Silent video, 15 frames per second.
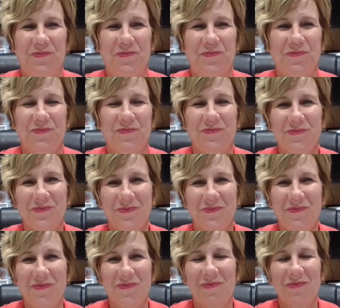Okay.
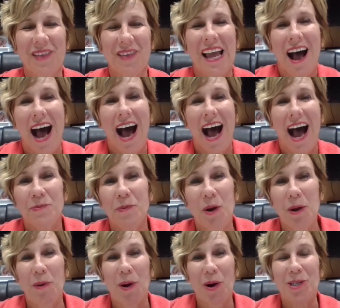Hi, it's
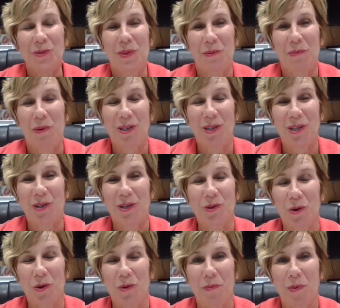Mary Bartos with the Bartos
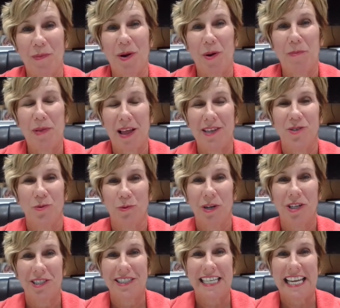Group at Premier Plus
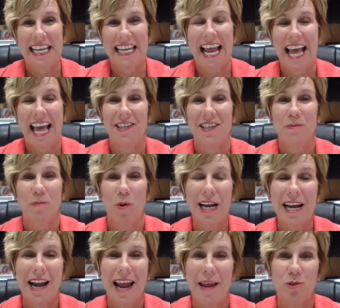Realty. And this
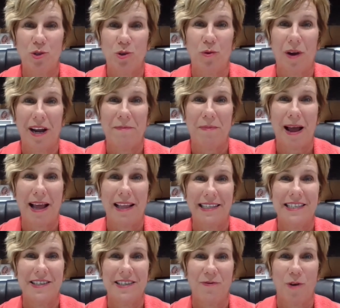morning I am joined by
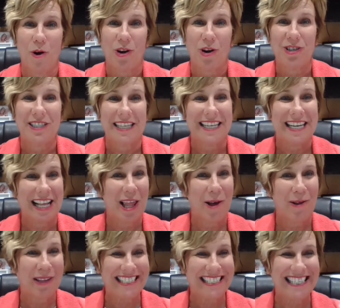Lisa Fulkerson.
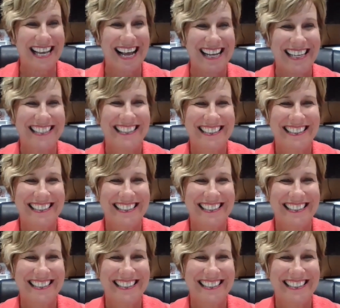Hello, Lisa.